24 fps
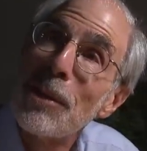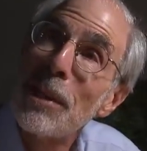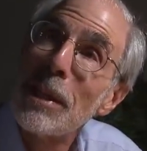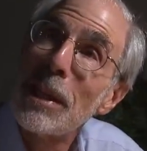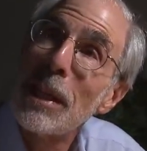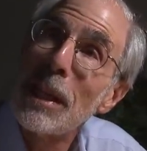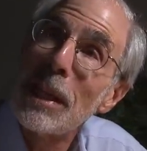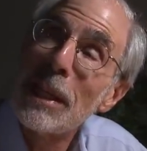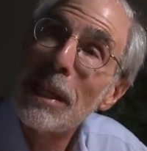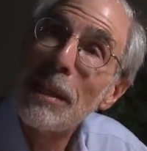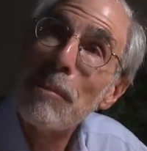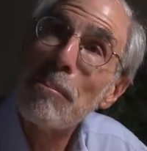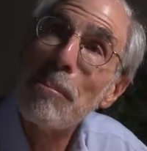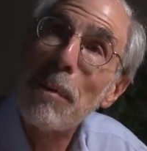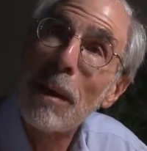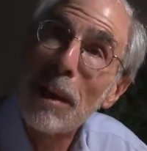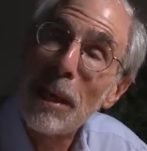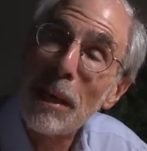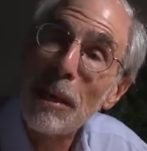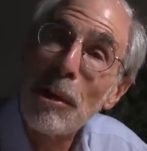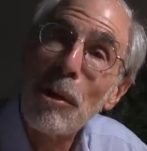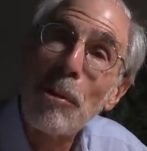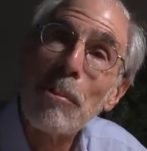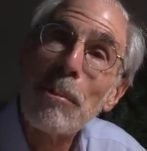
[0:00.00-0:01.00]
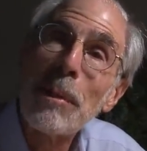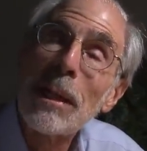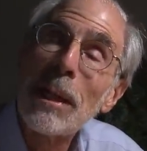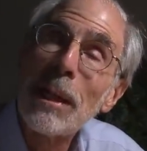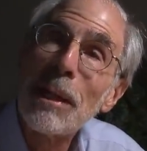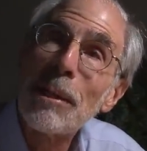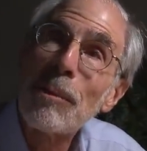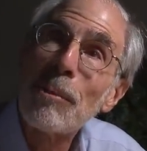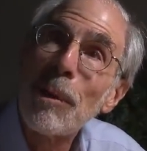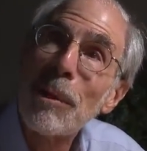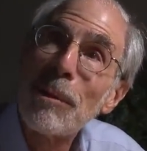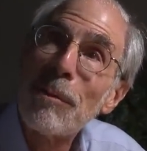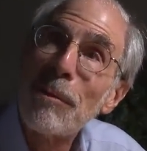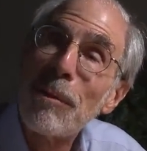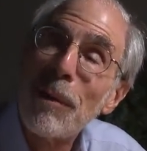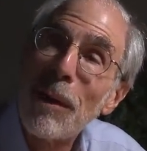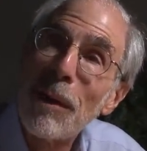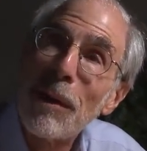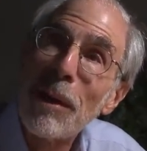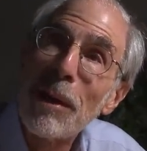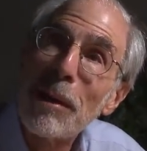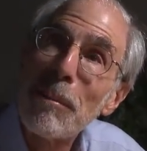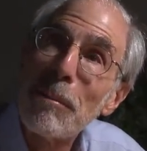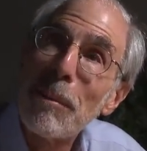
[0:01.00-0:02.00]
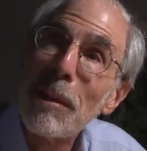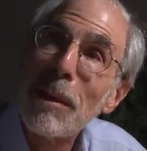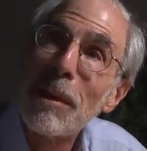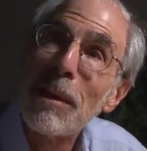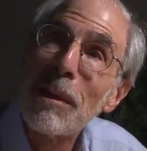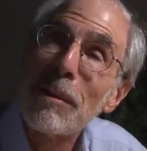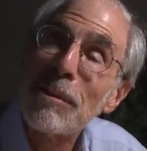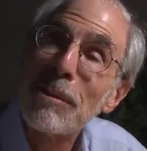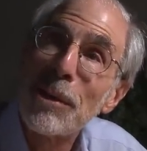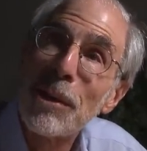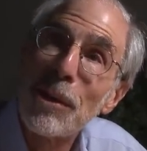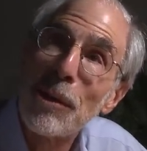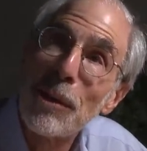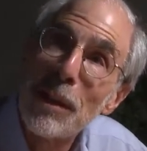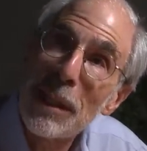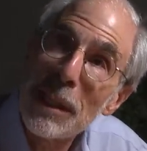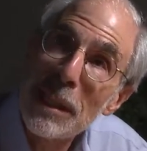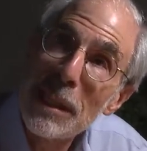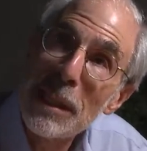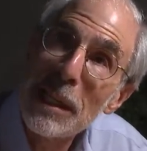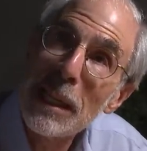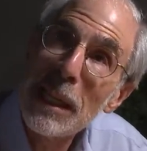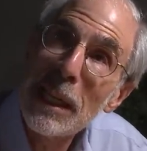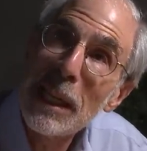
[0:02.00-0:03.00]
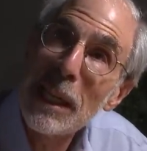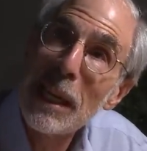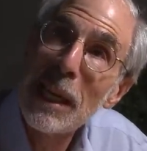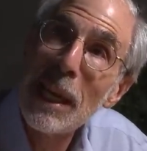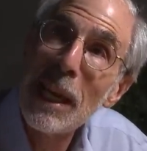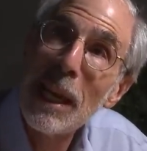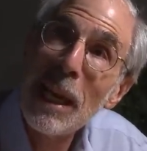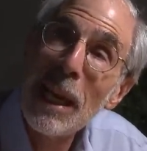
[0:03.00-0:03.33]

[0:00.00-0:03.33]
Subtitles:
that any polynomial in one variable of degree d